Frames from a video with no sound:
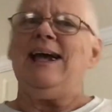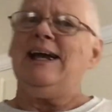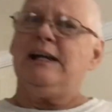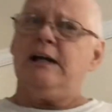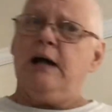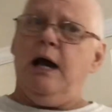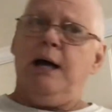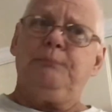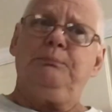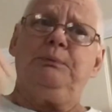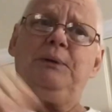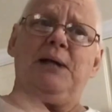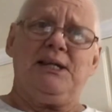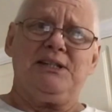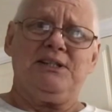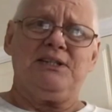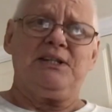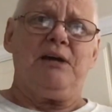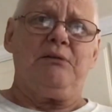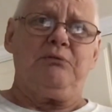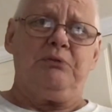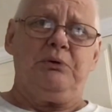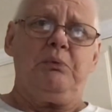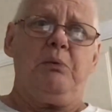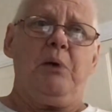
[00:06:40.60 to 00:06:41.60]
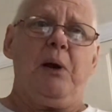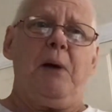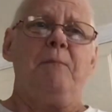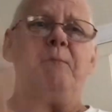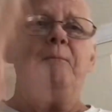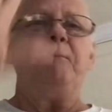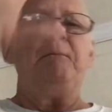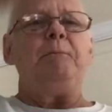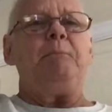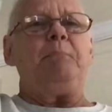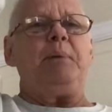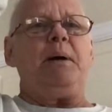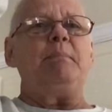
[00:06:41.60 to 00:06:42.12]
and God bless everyone.
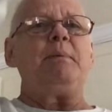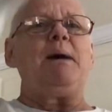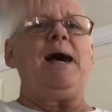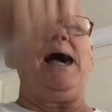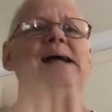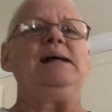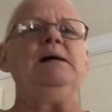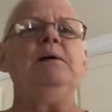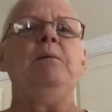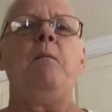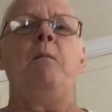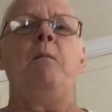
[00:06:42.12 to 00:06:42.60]
Bye-bye.